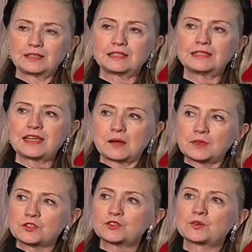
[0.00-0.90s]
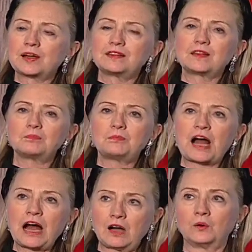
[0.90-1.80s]
to demonstrate the
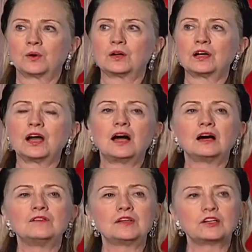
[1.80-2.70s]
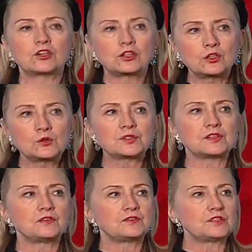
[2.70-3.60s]
power of an
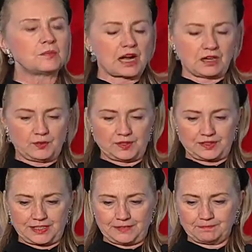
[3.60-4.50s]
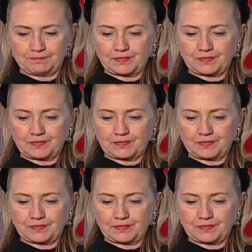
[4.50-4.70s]
inclusive democracy